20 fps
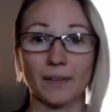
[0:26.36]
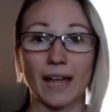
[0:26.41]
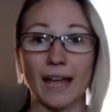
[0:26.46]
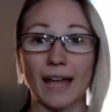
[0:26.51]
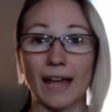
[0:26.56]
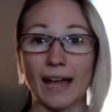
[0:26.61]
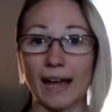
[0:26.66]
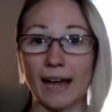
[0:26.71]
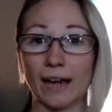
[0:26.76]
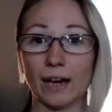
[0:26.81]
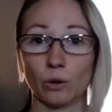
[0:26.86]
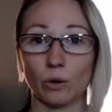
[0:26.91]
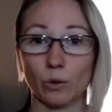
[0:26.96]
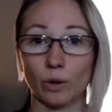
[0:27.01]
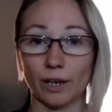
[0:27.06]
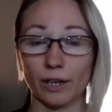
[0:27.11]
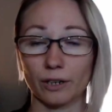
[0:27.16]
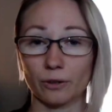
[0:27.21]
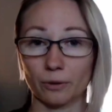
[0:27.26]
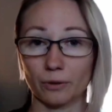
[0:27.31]
How do
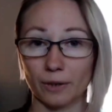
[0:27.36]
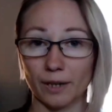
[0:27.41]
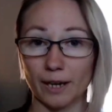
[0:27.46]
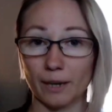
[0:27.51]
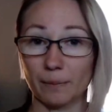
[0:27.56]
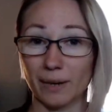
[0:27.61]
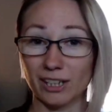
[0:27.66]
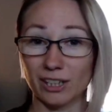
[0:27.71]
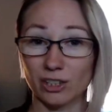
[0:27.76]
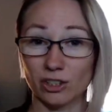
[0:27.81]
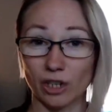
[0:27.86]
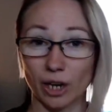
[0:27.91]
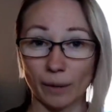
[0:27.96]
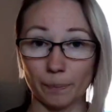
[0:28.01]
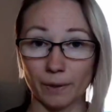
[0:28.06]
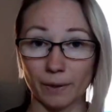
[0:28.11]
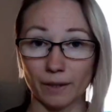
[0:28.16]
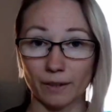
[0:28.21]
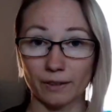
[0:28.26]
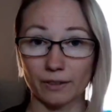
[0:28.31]
I create my
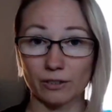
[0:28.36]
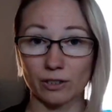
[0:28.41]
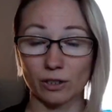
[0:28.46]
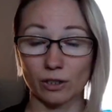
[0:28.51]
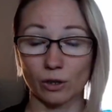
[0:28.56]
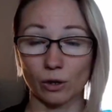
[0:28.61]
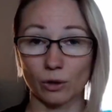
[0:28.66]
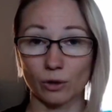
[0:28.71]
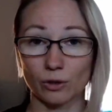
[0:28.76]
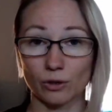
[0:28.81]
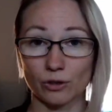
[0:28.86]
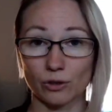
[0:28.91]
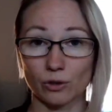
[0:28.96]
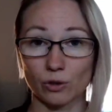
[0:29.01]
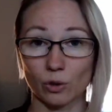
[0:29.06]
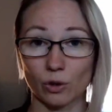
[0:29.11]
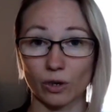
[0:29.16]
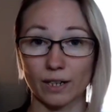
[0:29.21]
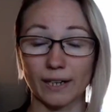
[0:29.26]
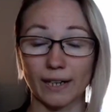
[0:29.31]
shopping list to go to the
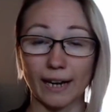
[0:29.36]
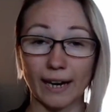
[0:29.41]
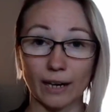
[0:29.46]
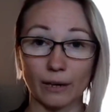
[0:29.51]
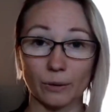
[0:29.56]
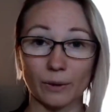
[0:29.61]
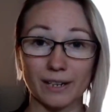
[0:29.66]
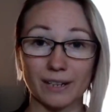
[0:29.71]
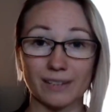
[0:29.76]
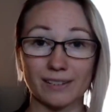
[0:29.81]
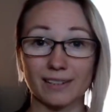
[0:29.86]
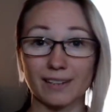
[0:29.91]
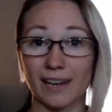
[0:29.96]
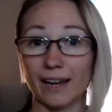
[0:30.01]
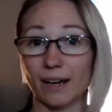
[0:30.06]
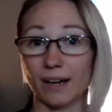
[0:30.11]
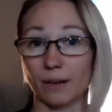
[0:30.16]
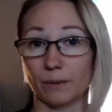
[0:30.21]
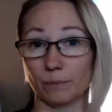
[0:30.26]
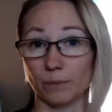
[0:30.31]
store, and how do I
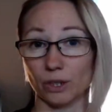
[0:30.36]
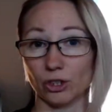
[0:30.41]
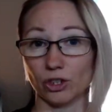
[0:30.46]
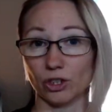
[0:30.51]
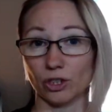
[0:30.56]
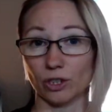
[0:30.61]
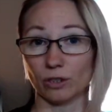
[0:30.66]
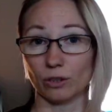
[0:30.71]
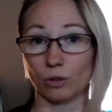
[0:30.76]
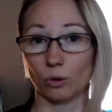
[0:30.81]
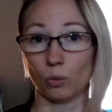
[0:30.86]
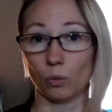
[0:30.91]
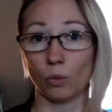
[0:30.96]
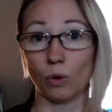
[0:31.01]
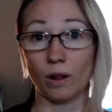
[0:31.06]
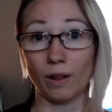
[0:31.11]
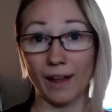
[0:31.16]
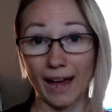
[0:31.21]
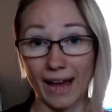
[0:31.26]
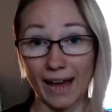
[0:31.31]
stay on budget
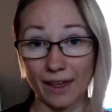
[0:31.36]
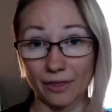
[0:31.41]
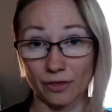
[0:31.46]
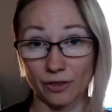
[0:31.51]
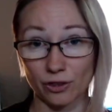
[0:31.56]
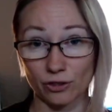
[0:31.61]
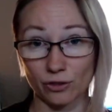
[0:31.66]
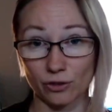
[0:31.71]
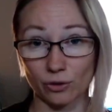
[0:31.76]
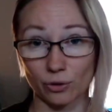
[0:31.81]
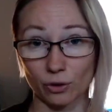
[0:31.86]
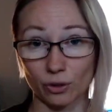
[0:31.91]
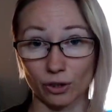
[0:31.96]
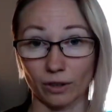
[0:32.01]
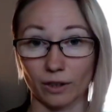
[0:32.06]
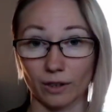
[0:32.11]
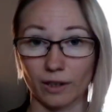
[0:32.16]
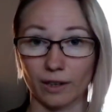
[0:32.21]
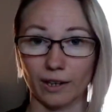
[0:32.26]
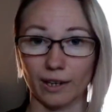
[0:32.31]
while at the
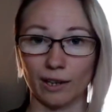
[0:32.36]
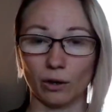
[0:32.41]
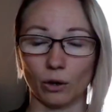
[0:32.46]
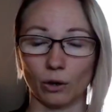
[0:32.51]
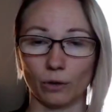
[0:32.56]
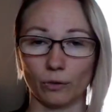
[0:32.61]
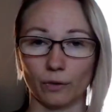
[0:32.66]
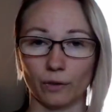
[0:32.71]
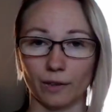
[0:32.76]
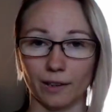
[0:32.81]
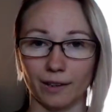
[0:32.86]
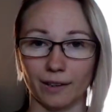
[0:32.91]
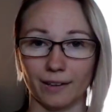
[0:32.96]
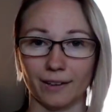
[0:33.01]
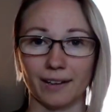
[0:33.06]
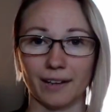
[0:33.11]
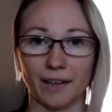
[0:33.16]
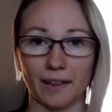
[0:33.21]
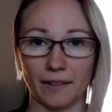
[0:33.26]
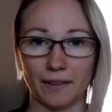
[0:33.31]
store? And hopefully
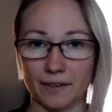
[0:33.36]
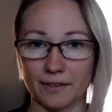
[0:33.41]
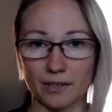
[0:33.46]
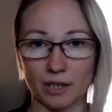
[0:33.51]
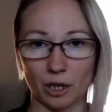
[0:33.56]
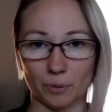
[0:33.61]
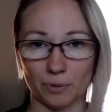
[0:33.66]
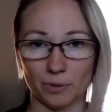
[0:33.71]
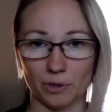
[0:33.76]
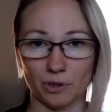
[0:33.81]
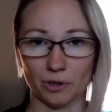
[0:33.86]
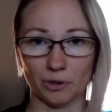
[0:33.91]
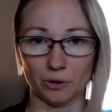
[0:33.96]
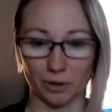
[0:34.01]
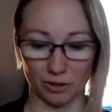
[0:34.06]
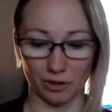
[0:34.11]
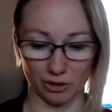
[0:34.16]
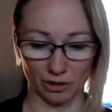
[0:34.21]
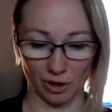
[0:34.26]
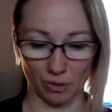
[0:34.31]
this helps you
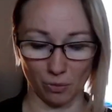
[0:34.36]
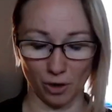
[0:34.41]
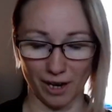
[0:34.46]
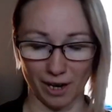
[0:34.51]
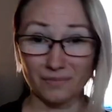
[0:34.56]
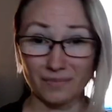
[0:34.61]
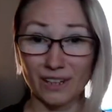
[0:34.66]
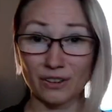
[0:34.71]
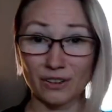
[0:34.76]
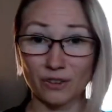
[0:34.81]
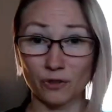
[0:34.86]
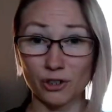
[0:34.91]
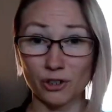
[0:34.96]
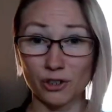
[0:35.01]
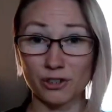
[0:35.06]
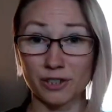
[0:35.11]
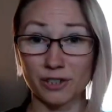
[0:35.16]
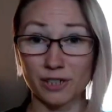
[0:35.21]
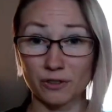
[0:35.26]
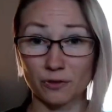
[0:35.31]
in some way. The
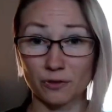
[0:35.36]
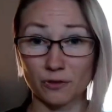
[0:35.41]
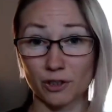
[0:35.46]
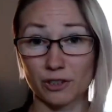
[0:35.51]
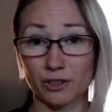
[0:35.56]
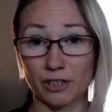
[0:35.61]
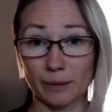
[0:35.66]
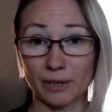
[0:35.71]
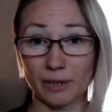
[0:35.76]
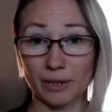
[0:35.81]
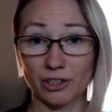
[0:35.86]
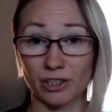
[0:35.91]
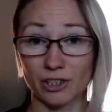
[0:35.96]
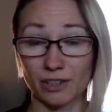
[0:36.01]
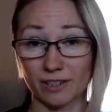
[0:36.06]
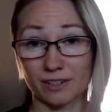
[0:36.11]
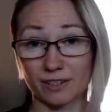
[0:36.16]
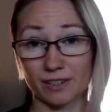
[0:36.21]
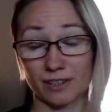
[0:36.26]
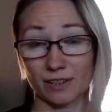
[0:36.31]
first things first, I
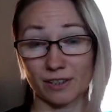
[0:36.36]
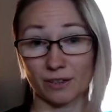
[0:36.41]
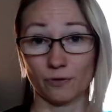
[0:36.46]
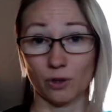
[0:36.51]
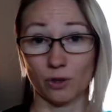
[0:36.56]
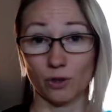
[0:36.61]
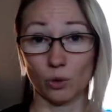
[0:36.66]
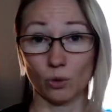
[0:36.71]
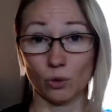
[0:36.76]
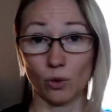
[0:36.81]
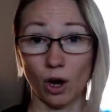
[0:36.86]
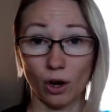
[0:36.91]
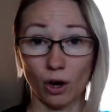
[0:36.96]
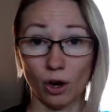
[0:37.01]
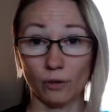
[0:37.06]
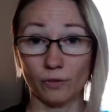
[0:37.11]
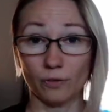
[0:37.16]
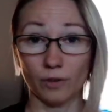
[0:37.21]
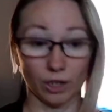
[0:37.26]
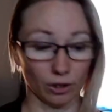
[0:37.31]
mentioned this in the few
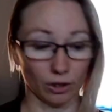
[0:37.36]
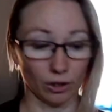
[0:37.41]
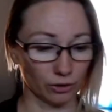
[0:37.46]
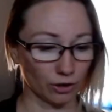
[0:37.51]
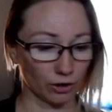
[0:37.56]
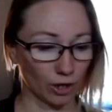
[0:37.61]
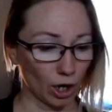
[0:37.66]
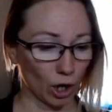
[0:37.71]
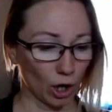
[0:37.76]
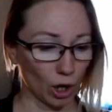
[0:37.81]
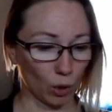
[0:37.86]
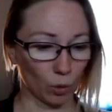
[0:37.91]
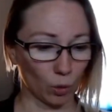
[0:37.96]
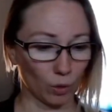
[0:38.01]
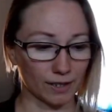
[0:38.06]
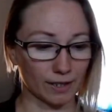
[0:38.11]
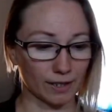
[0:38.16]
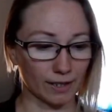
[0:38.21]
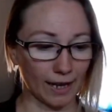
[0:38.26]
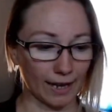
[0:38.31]
haul videos,
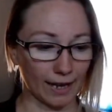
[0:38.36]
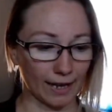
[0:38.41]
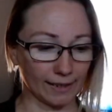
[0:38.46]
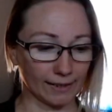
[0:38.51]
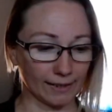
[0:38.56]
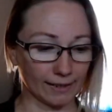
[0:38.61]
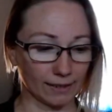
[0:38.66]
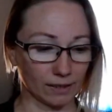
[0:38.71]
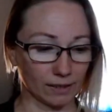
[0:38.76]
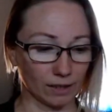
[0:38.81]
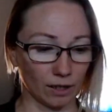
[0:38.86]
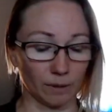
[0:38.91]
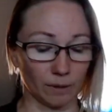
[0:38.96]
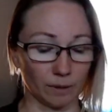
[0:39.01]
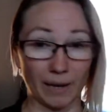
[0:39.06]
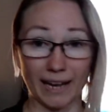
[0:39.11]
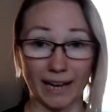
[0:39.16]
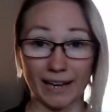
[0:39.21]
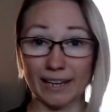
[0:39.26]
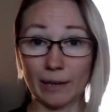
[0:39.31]
was that
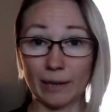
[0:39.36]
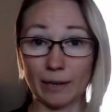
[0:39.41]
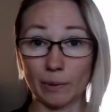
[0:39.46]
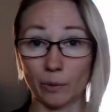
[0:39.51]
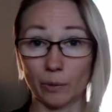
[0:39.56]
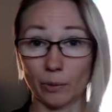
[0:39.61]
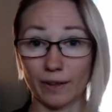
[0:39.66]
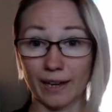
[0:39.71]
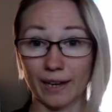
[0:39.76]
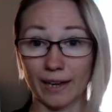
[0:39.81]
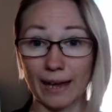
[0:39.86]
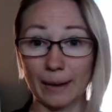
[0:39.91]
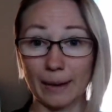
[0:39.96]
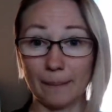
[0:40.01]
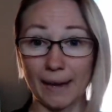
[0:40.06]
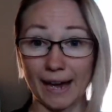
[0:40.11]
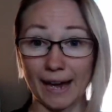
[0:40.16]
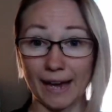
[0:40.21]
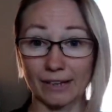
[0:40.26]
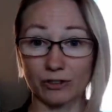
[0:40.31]
I came up with like a
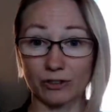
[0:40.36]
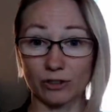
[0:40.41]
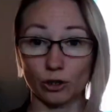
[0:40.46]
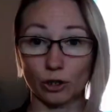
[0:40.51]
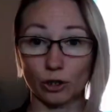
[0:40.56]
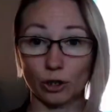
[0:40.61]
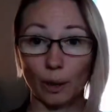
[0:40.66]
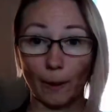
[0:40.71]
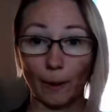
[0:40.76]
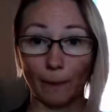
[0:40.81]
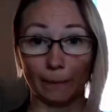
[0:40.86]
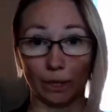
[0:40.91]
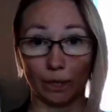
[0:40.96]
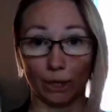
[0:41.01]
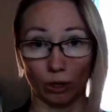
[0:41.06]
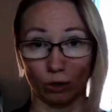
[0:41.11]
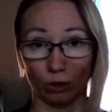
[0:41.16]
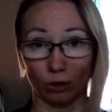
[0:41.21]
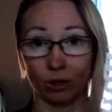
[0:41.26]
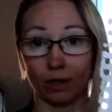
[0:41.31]
master
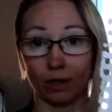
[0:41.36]
meal